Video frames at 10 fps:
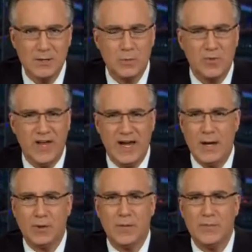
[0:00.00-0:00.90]
to prevent an
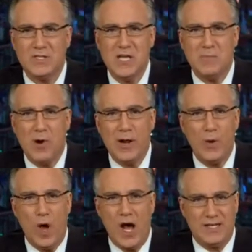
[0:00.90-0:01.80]
outcome the Tea Party
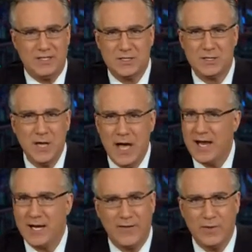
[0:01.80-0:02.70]
wants.
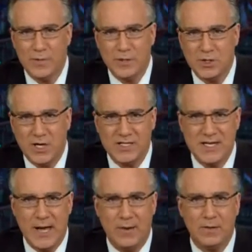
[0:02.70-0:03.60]
A government
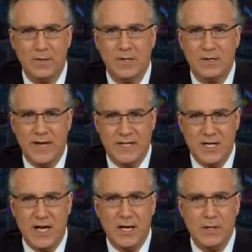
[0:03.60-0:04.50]
shutdown. Last
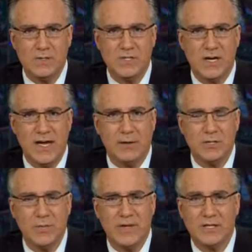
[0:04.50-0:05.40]
night I used an
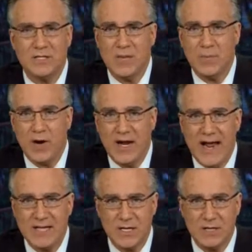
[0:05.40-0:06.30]
analogy about the Tea Party
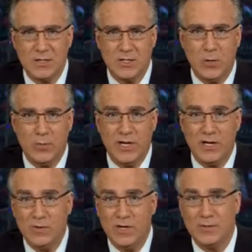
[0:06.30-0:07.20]
asking the GOP,
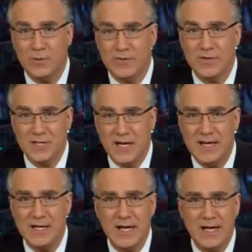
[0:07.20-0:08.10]
can we come over
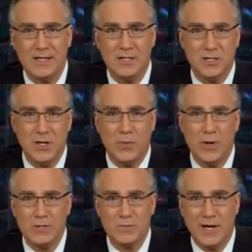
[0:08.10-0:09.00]
tonight? And the
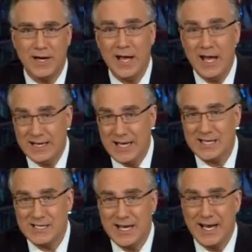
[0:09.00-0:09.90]
GOP responding,
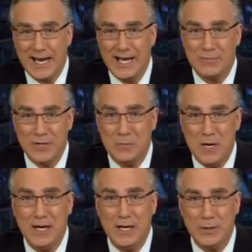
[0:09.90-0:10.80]
not tonight, I got a big
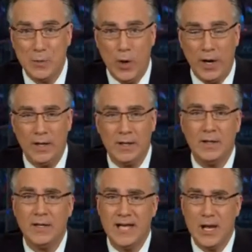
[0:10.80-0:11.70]
meeting in the morning.
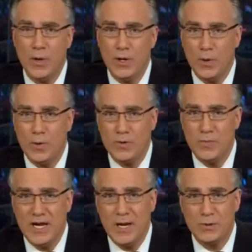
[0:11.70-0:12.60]
Now we know who the
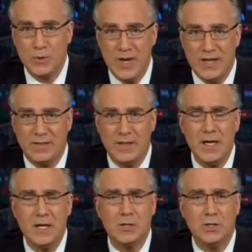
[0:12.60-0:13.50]
meeting was with.
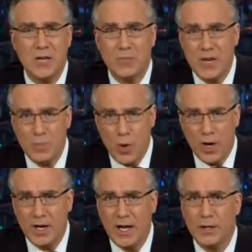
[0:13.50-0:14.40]
J.P.
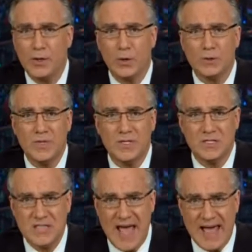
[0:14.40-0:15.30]
Morgan and Goldman
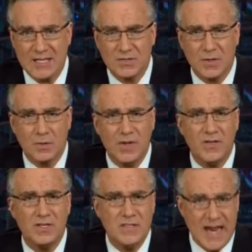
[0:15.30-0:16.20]
Sachs. Literally the
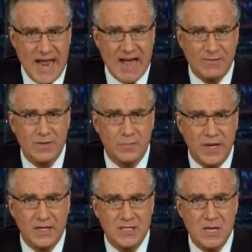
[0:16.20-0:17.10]
day after the
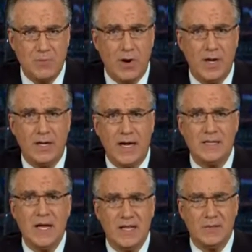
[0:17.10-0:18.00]
big Tea Party
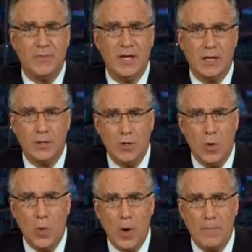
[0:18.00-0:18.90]
night, the big no
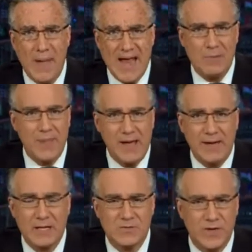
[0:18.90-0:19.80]
more bank
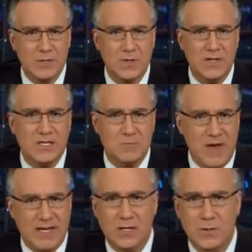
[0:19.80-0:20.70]
bailouts victory, the
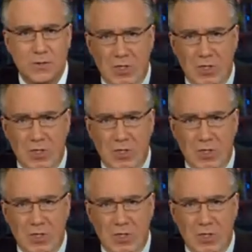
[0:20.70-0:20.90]
expected new